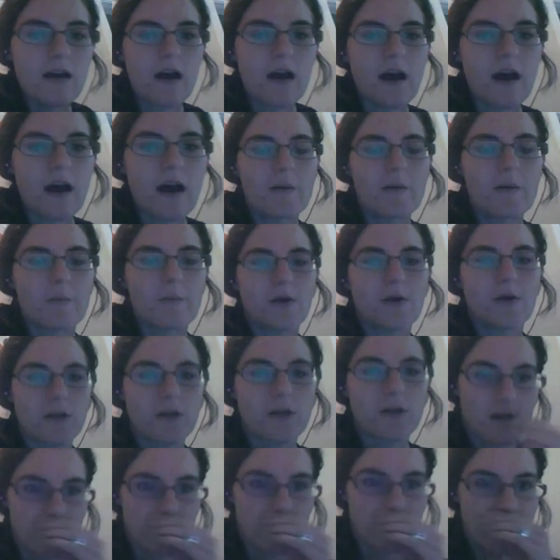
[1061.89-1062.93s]
Well,
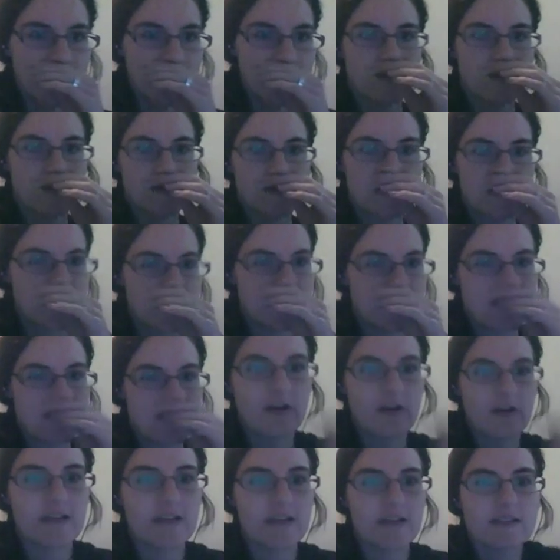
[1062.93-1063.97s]
couldn't we use, so
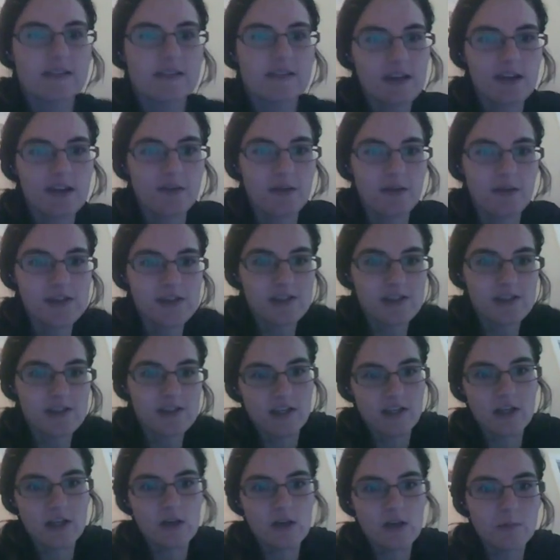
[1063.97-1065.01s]
it gives us the
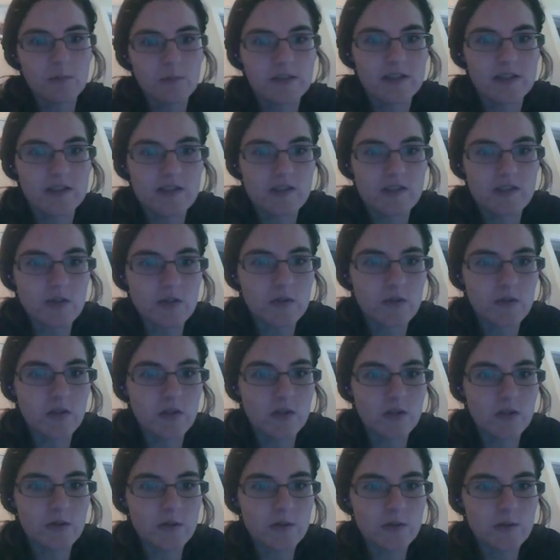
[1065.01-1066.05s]
equation U plus
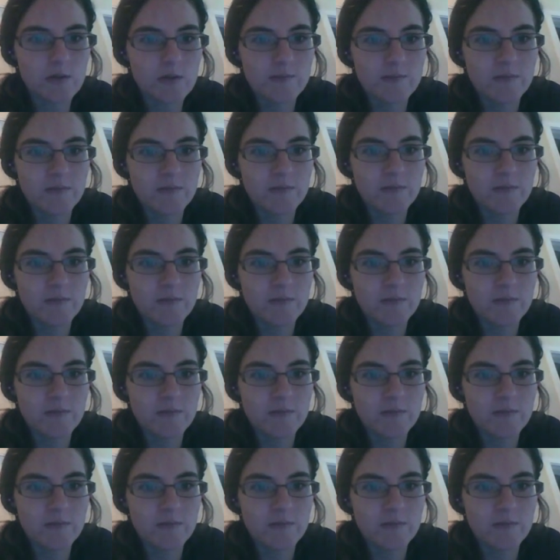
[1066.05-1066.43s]
2Q